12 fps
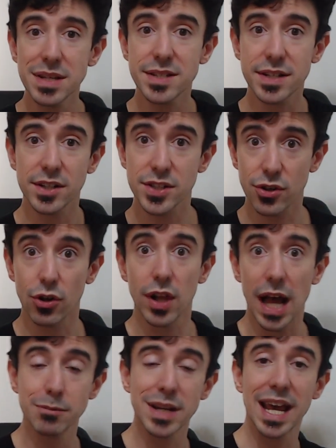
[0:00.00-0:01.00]
Eastern. It's
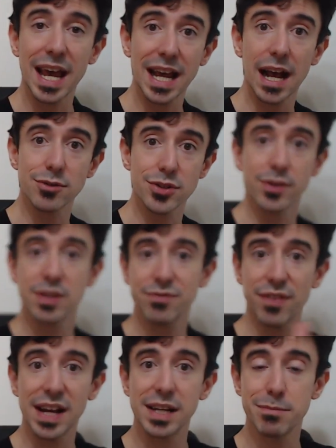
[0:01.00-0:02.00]
called Ham Day Hangouts. You can
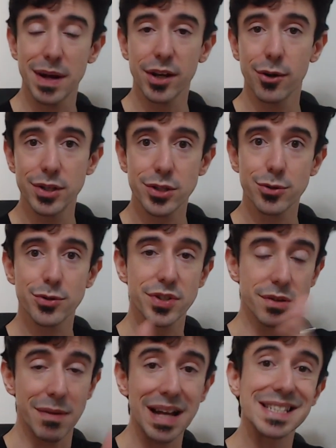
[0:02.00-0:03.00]
find it by going to
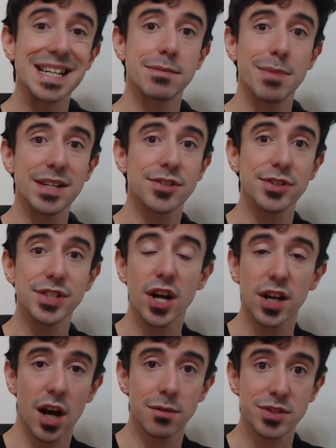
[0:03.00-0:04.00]

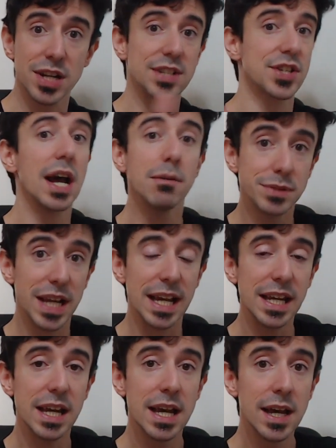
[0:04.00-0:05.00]

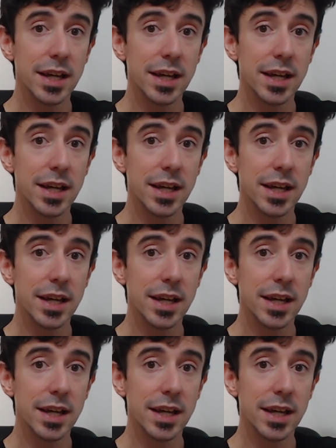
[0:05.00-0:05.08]
semanticmastery.com/hamday.